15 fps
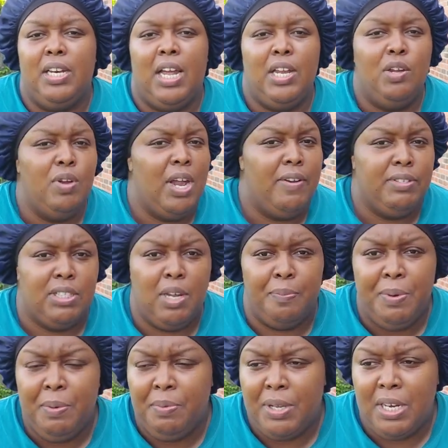Now, you have some
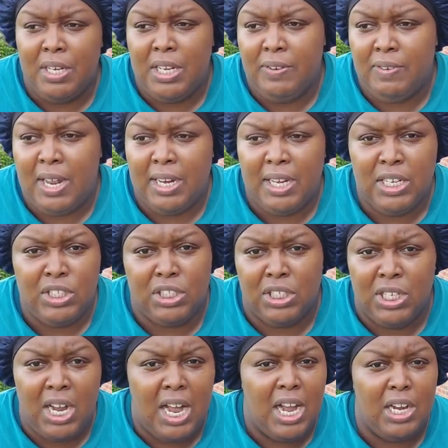people that live like in
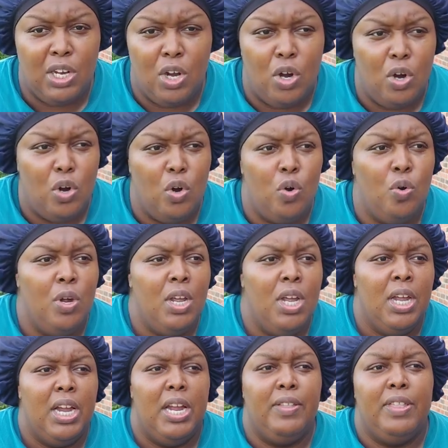Chicago
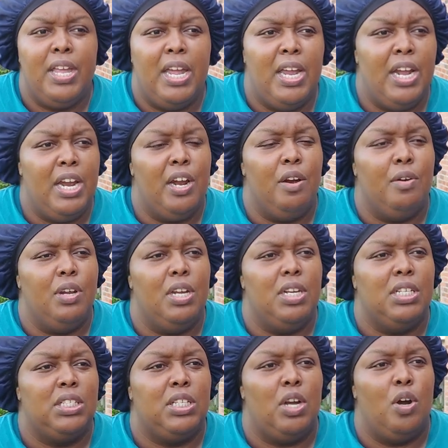and that
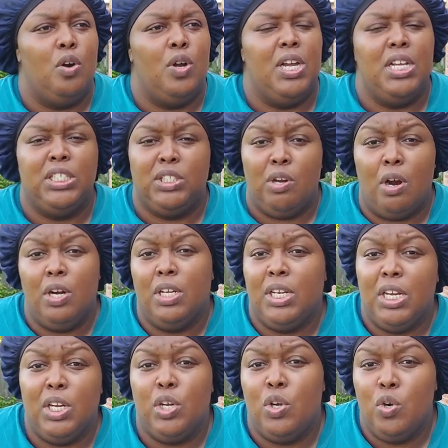area, so it's starting to
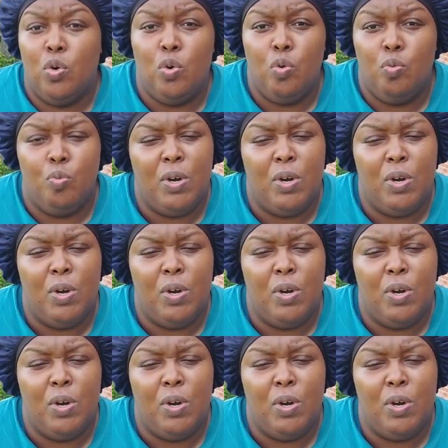get cool.